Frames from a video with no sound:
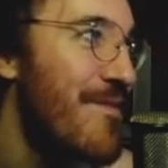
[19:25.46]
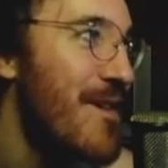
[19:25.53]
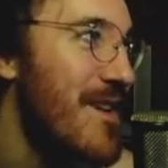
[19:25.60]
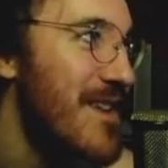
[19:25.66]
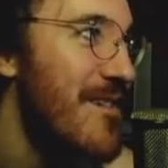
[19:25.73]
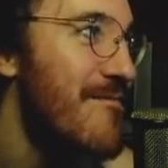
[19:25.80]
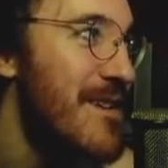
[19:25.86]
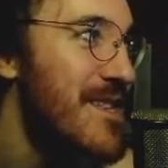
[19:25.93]
I
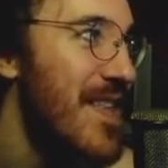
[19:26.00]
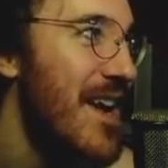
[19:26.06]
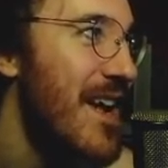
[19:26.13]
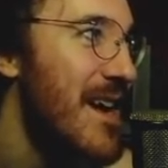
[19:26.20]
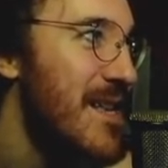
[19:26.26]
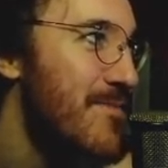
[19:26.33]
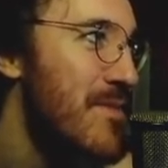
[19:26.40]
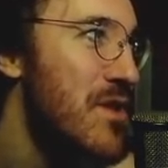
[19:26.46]
fucked up. Missed that
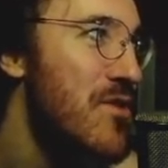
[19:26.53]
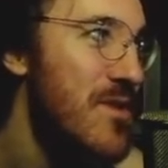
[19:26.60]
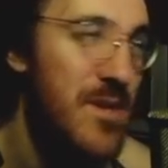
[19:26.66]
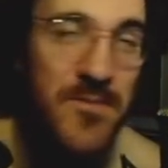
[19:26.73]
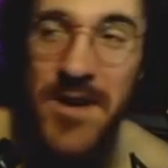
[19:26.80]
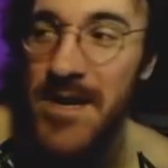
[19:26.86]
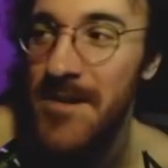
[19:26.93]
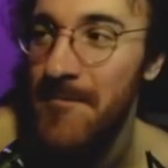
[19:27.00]
guy's blue
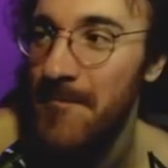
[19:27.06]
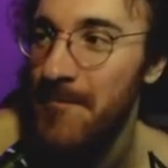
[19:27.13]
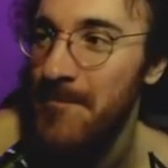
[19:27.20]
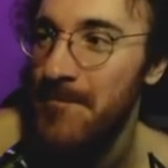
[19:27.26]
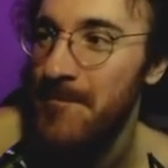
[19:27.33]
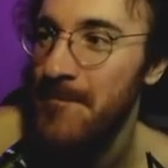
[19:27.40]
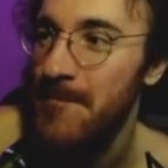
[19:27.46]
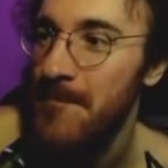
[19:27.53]
as well.
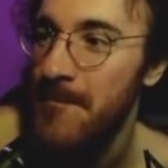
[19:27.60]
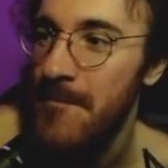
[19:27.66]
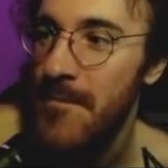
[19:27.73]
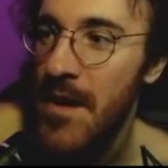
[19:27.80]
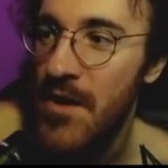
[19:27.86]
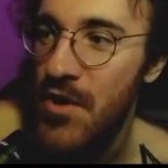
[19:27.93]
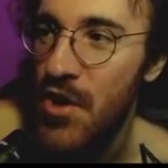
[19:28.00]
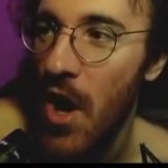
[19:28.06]

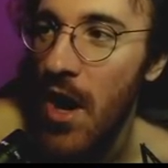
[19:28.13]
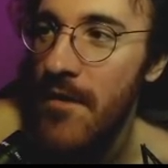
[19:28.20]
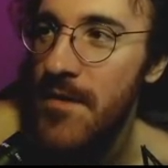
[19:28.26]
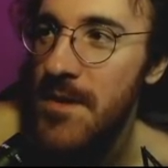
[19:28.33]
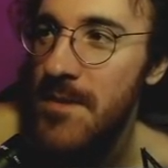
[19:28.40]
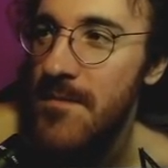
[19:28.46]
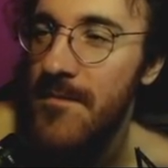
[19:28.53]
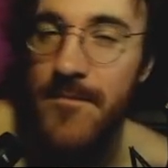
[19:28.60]

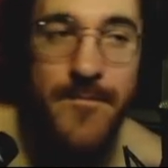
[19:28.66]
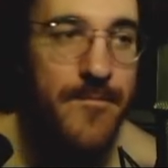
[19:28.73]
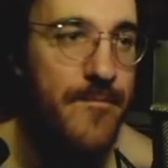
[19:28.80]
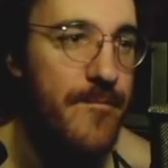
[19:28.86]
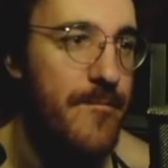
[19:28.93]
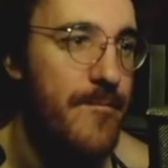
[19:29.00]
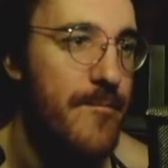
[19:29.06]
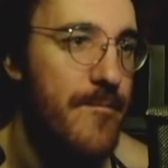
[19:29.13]
Jarvis.
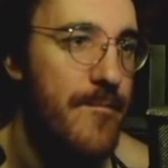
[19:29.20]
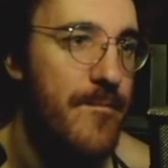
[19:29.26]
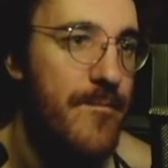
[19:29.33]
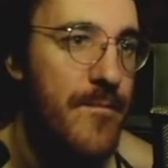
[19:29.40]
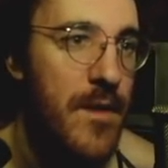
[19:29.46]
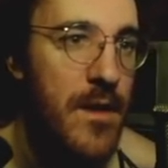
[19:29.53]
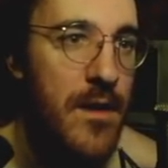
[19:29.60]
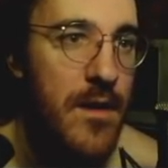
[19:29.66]

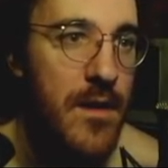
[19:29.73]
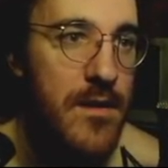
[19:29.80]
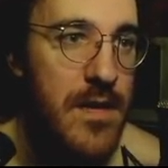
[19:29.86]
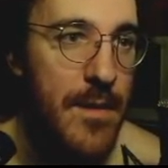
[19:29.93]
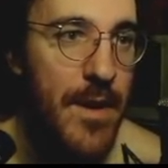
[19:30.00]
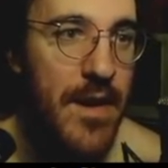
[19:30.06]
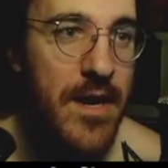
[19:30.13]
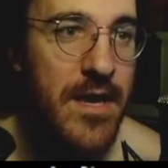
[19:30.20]

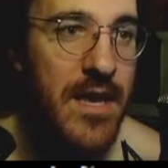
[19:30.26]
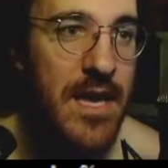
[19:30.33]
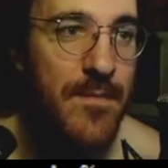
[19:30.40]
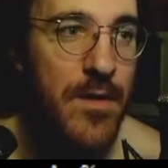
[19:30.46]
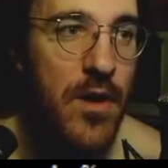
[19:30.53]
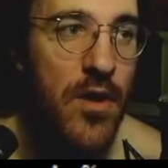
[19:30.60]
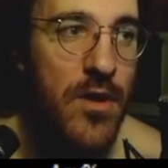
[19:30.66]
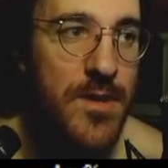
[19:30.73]
Am I going to
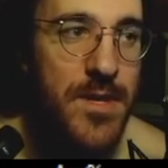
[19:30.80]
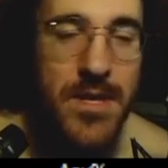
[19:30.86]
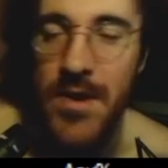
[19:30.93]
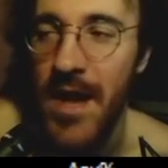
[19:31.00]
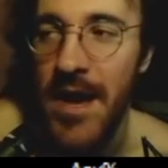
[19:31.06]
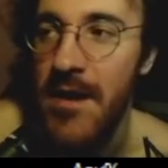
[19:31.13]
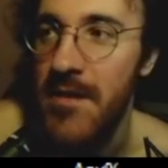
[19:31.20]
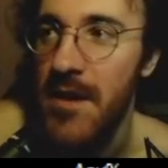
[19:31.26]
keep the golds?
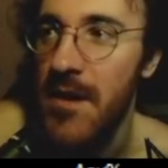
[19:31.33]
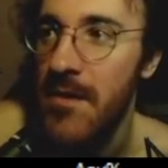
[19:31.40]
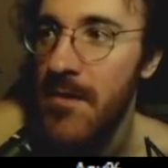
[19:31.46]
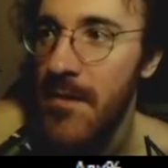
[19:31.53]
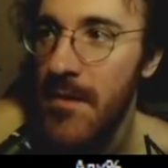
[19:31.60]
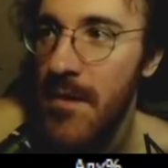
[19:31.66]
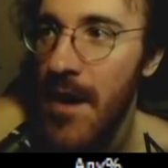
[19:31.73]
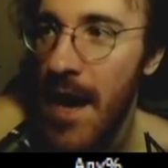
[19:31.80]
Dude, hell
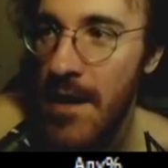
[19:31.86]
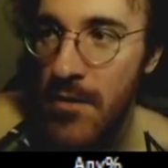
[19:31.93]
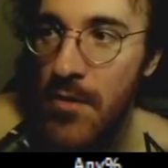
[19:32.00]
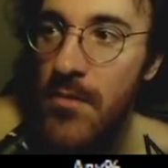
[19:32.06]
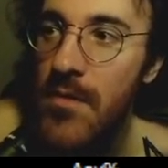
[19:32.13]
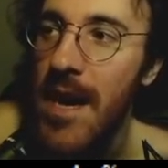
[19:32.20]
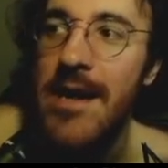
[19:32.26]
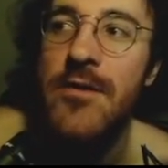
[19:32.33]
no.
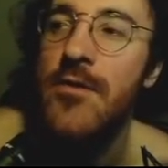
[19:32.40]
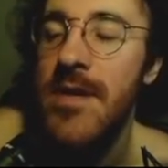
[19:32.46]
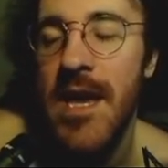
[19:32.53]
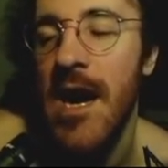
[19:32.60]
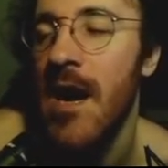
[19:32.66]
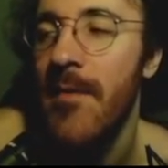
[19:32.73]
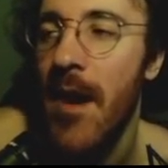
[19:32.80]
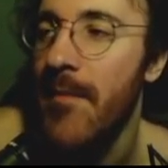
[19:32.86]
I don't
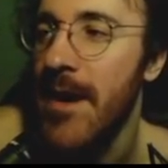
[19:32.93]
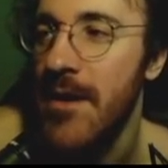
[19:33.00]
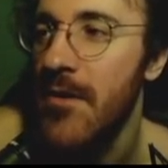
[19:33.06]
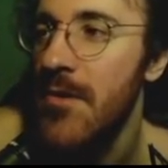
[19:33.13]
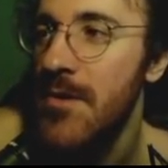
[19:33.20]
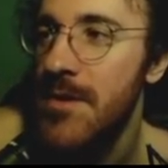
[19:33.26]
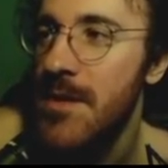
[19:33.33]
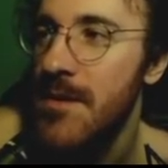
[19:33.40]
care about my
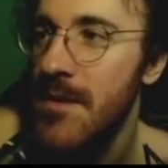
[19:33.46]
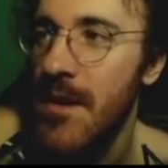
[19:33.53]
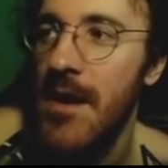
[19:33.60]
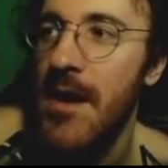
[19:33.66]
golds.